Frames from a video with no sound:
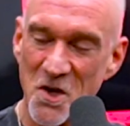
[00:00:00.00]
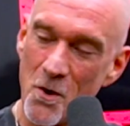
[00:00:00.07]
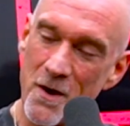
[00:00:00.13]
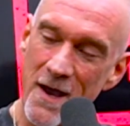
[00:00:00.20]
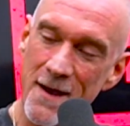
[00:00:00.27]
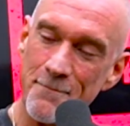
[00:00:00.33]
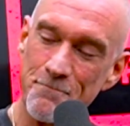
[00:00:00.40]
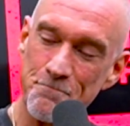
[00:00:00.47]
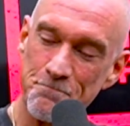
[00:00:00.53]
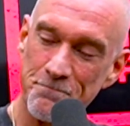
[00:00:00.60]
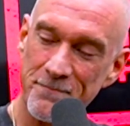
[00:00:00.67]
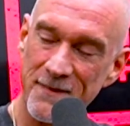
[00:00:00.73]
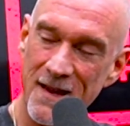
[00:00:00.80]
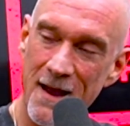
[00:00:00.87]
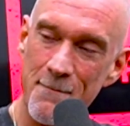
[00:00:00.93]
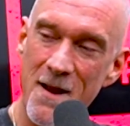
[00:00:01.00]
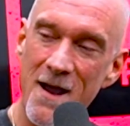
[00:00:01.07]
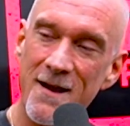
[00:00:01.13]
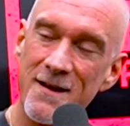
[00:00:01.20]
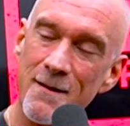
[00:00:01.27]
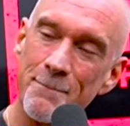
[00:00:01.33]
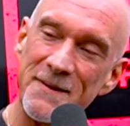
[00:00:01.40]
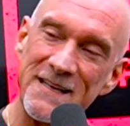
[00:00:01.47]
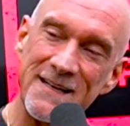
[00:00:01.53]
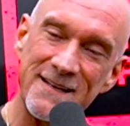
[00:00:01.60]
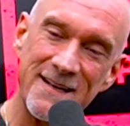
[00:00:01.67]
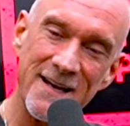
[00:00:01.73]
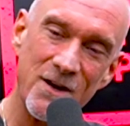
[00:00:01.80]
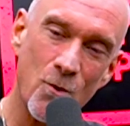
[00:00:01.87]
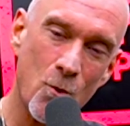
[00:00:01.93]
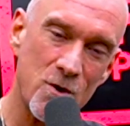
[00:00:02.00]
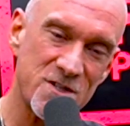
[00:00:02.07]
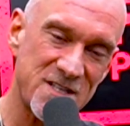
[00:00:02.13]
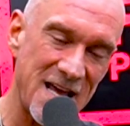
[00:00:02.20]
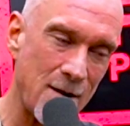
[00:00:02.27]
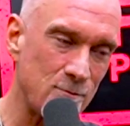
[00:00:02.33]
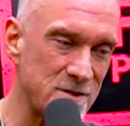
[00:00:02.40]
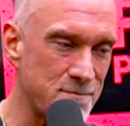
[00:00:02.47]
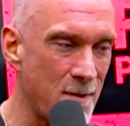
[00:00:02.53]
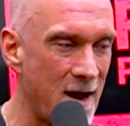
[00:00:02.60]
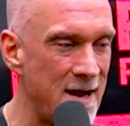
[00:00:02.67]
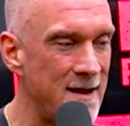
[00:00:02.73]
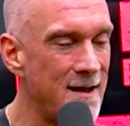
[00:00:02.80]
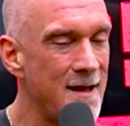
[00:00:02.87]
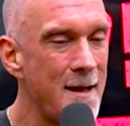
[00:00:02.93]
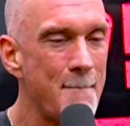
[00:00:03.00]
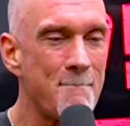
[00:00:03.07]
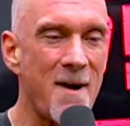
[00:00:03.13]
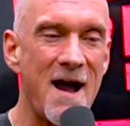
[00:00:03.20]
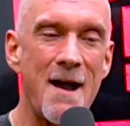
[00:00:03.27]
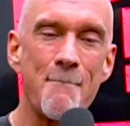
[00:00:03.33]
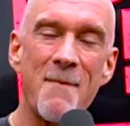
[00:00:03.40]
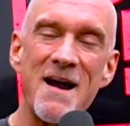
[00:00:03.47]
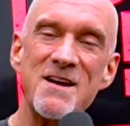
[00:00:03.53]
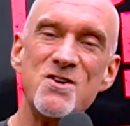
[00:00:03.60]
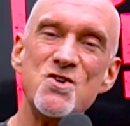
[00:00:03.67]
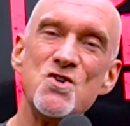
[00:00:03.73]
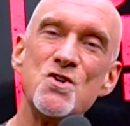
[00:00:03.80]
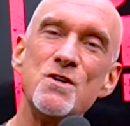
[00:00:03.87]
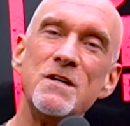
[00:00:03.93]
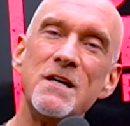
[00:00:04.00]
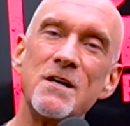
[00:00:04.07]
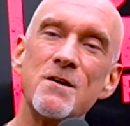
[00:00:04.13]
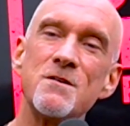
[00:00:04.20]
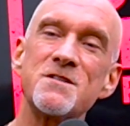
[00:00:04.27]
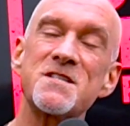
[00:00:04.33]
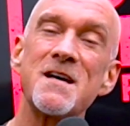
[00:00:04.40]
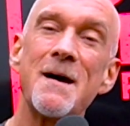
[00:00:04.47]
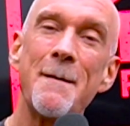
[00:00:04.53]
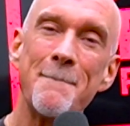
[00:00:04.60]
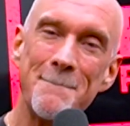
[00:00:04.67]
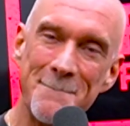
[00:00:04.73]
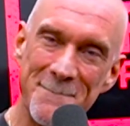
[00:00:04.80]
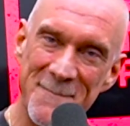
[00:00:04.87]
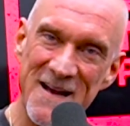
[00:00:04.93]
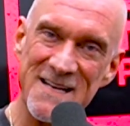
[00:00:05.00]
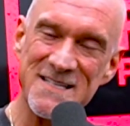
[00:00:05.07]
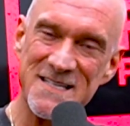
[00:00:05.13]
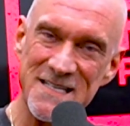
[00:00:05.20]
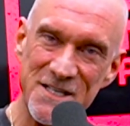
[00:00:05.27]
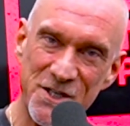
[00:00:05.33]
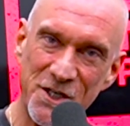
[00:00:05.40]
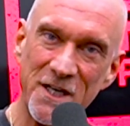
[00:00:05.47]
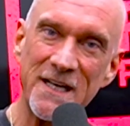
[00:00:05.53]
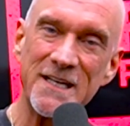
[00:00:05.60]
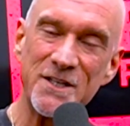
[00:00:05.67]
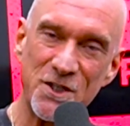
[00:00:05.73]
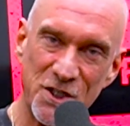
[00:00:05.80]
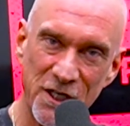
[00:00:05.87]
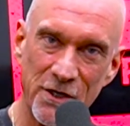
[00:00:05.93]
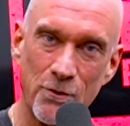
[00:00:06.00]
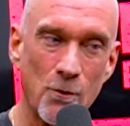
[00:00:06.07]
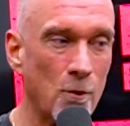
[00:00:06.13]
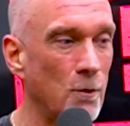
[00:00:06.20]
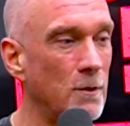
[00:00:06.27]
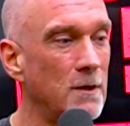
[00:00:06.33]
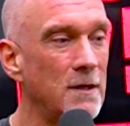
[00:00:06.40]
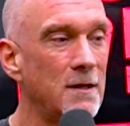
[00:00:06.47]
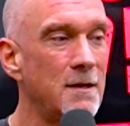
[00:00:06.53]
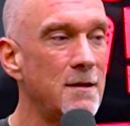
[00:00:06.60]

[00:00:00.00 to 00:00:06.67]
Okay. I'm not going to beat a dead horse. That was my my my New Year's message in general.